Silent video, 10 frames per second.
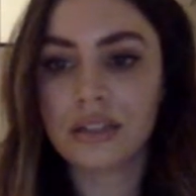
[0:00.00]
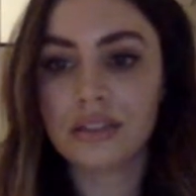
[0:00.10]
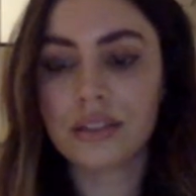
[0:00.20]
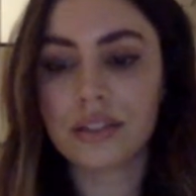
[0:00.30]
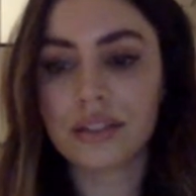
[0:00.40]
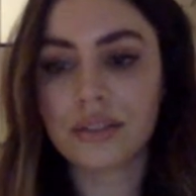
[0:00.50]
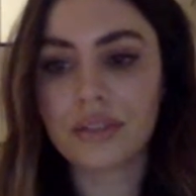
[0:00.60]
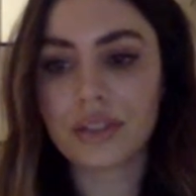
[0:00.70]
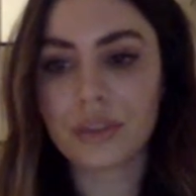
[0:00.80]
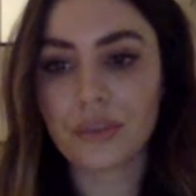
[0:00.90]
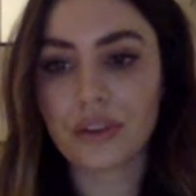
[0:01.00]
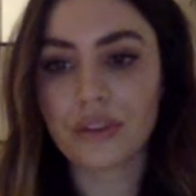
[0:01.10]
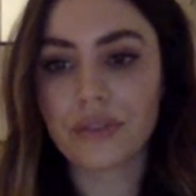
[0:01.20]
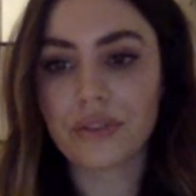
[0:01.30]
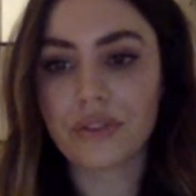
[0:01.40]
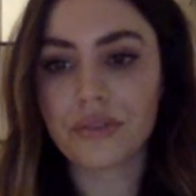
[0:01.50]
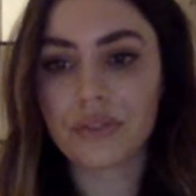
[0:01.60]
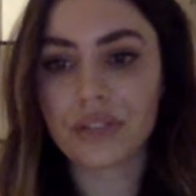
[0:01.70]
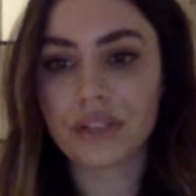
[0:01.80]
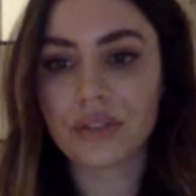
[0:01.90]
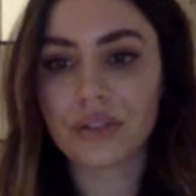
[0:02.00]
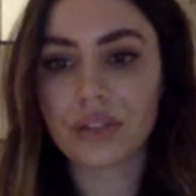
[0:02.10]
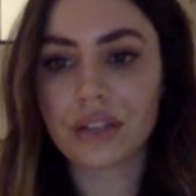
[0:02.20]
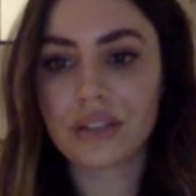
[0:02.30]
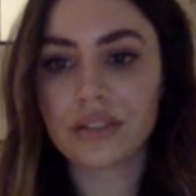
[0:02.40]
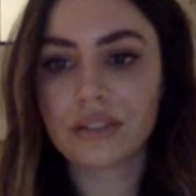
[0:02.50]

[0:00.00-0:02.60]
Ugh, they don't separate, which is really annoying.